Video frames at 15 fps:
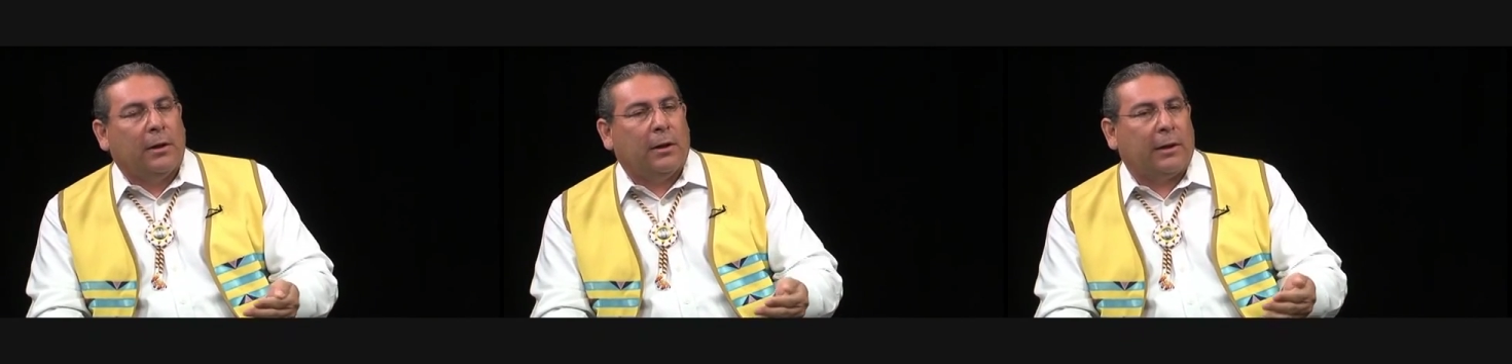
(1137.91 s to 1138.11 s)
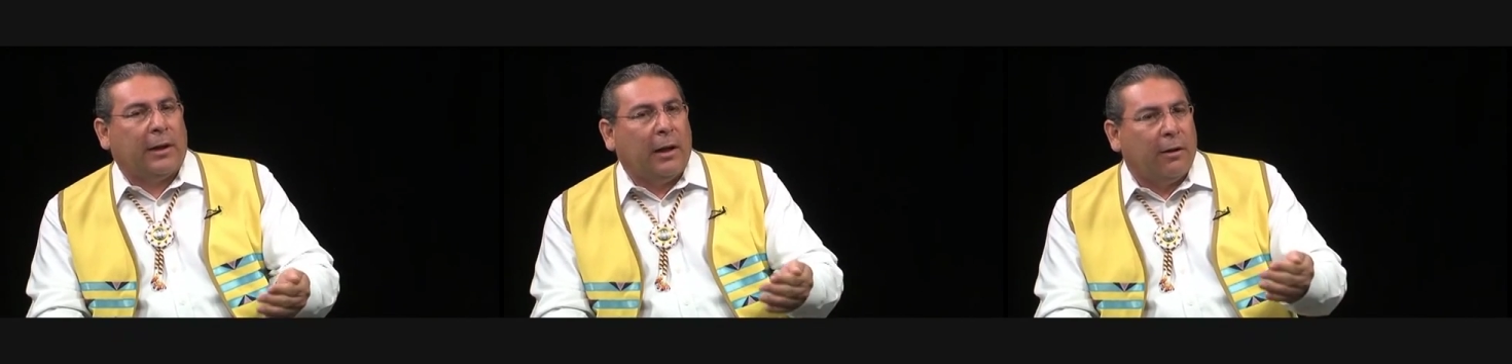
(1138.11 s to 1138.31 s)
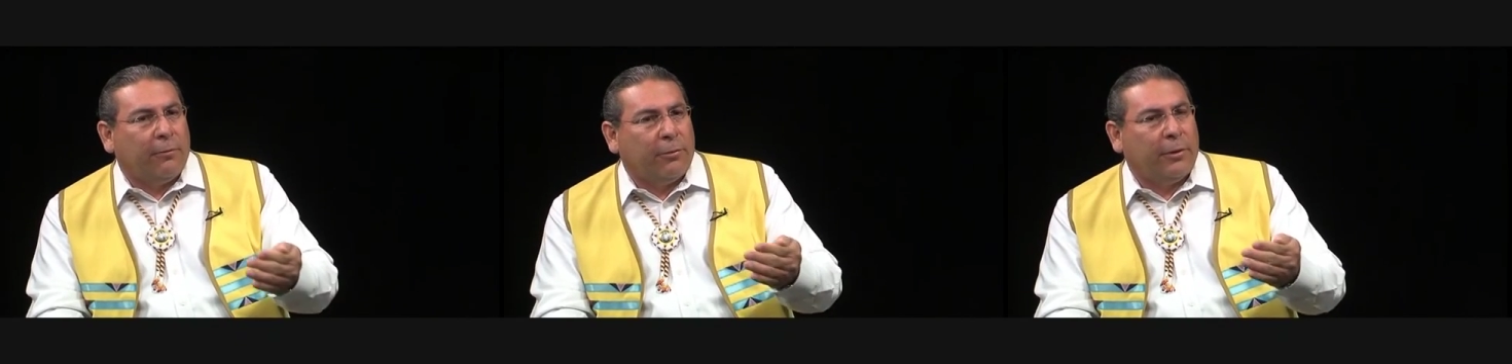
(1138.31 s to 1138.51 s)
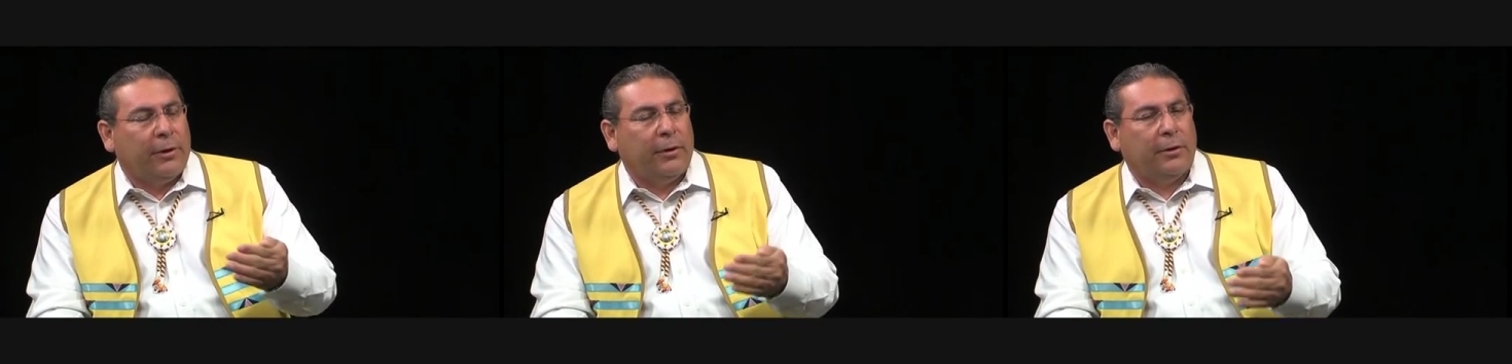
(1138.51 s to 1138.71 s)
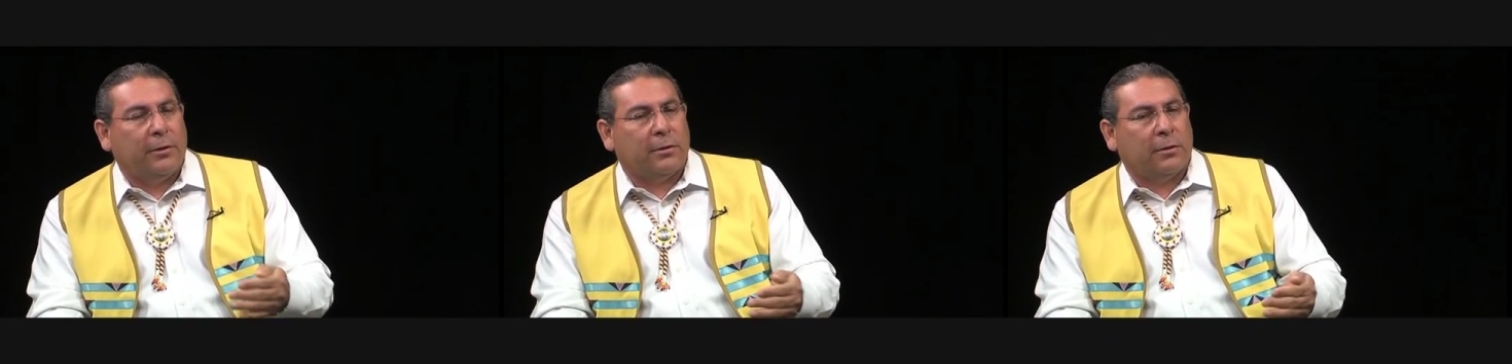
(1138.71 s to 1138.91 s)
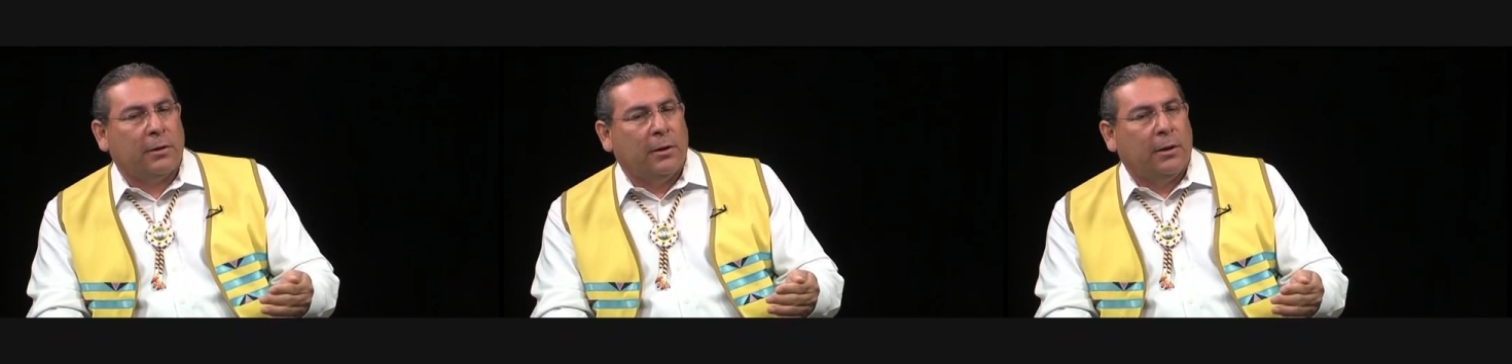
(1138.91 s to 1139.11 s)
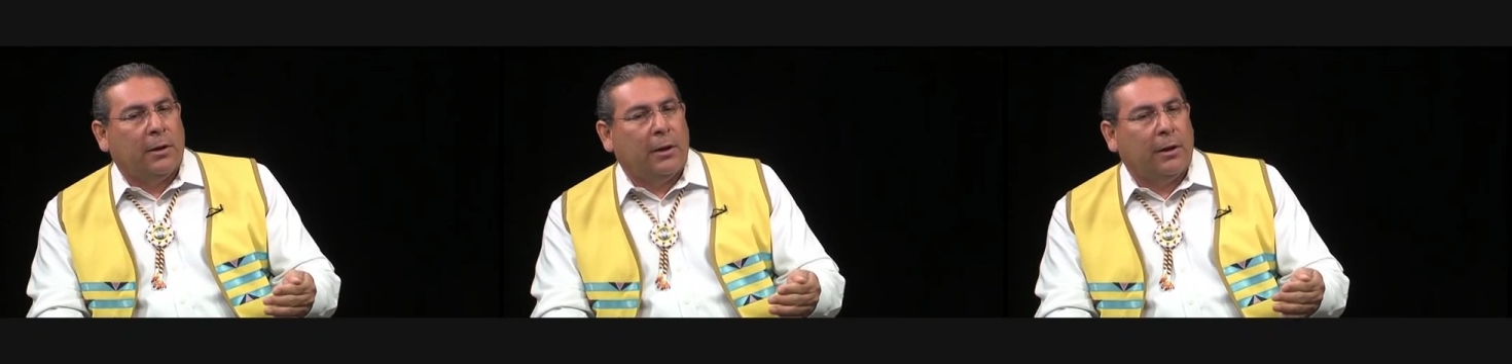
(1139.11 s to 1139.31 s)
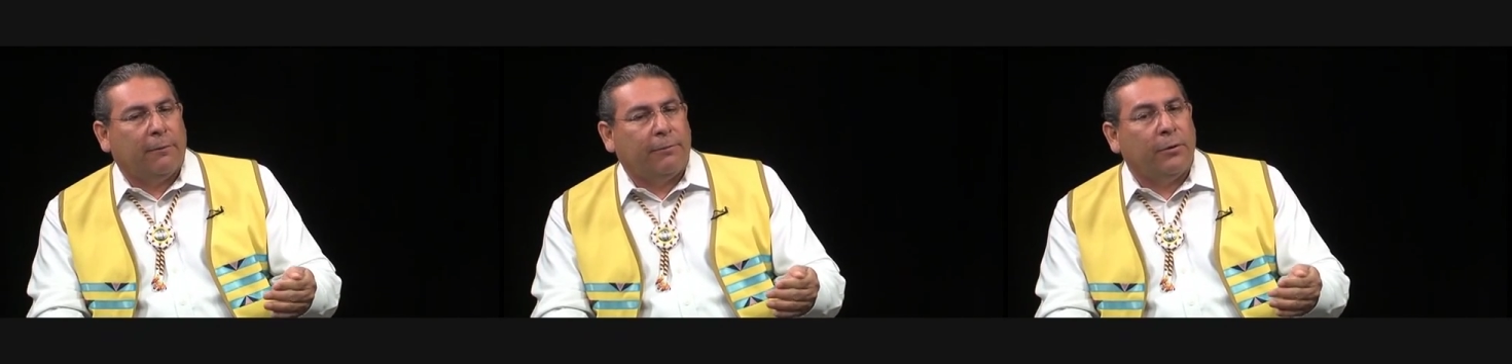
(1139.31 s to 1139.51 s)
uh, California Indians
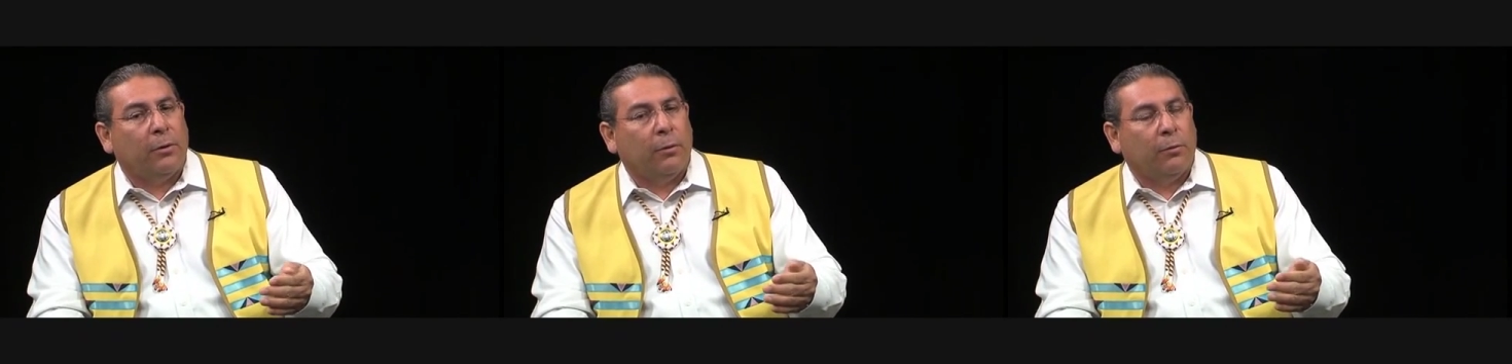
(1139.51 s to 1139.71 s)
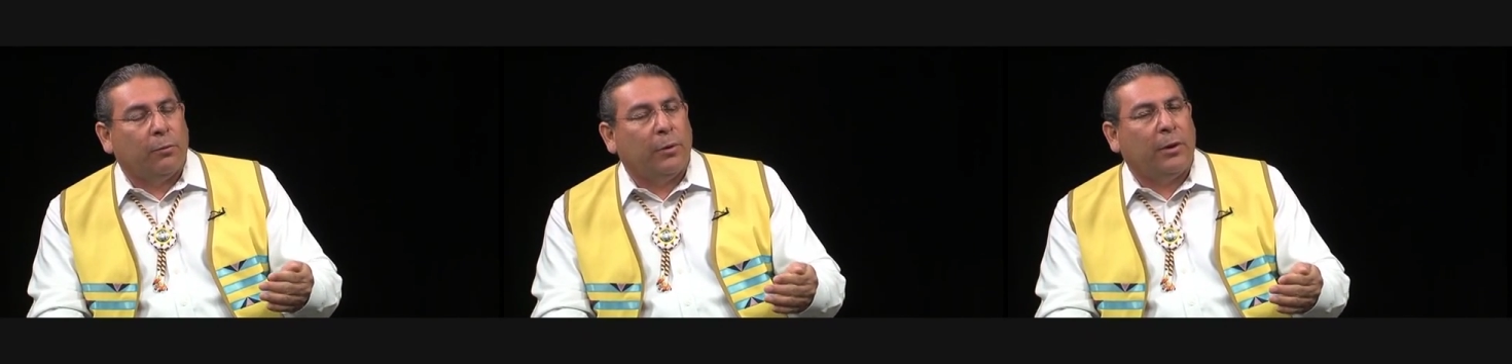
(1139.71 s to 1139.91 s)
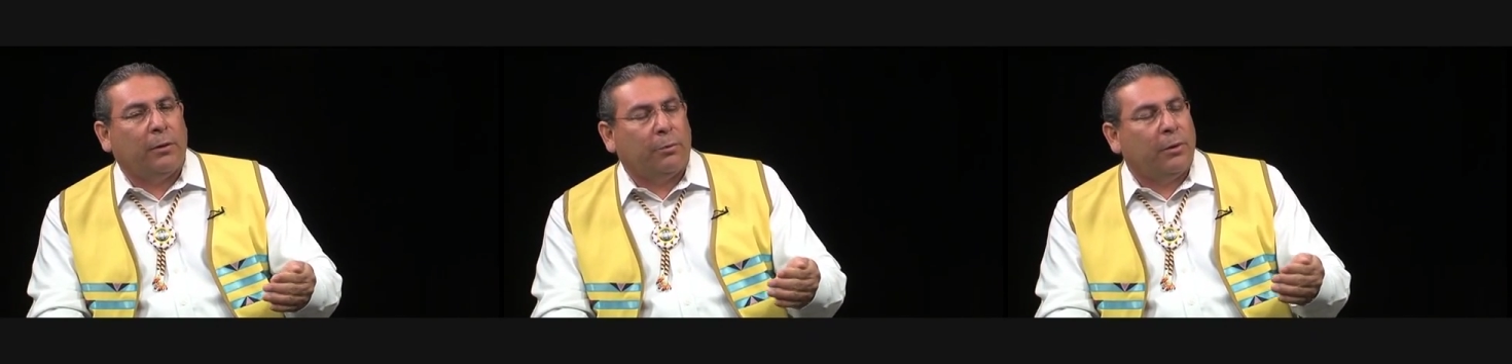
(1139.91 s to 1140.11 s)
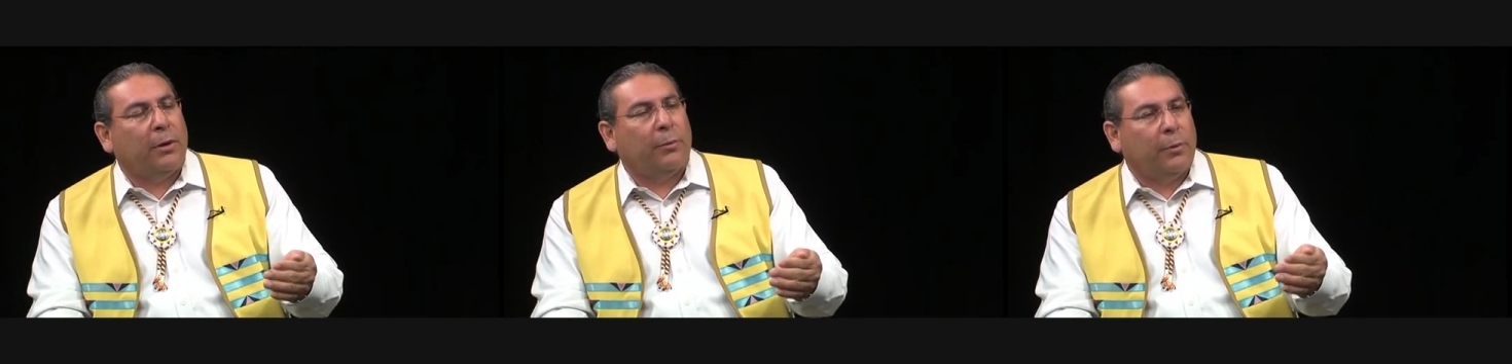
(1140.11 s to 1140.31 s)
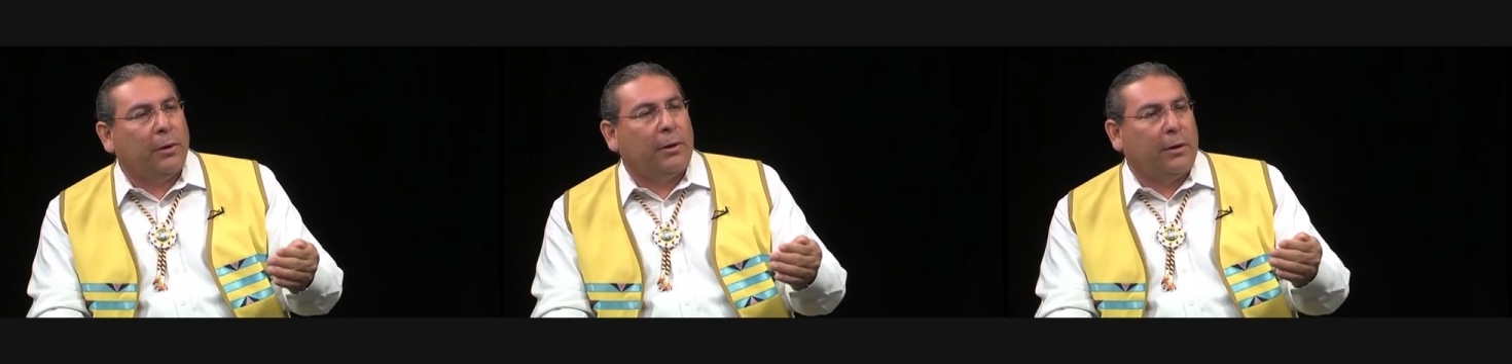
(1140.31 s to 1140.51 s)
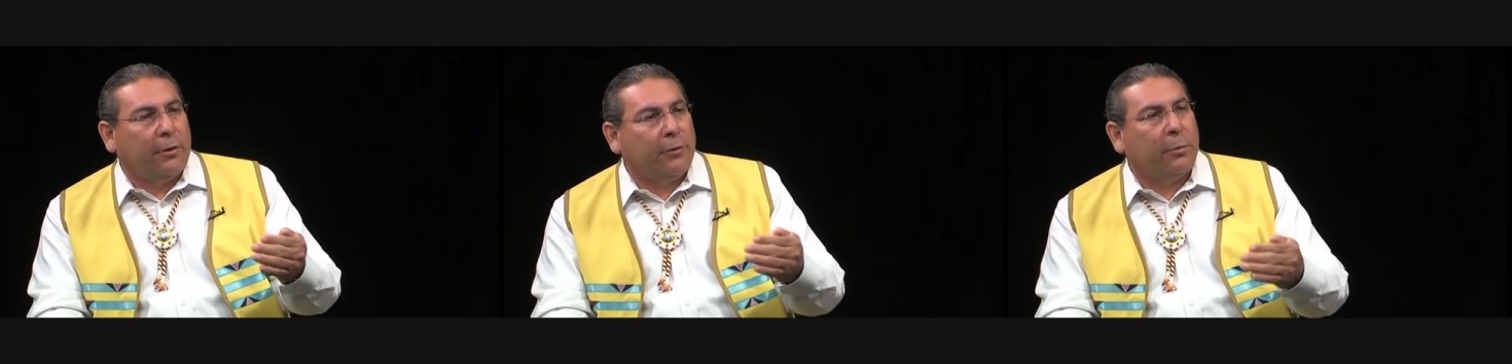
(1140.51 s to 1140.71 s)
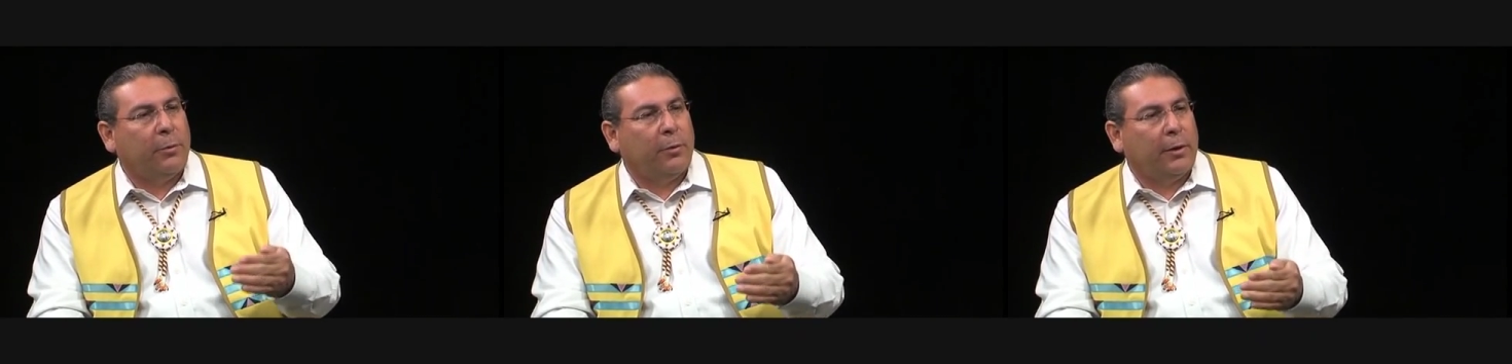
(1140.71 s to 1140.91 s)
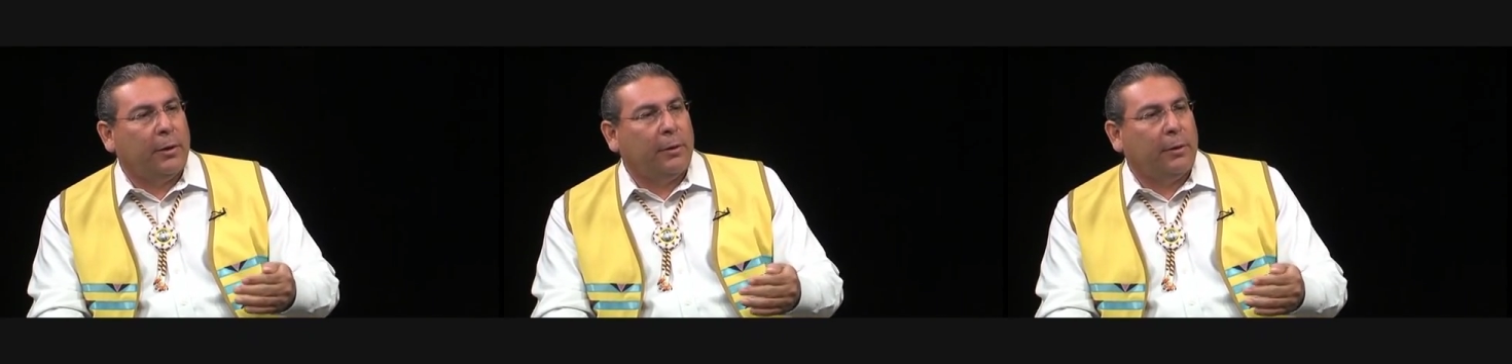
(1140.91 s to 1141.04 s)
uh, feel really, really, really comfortable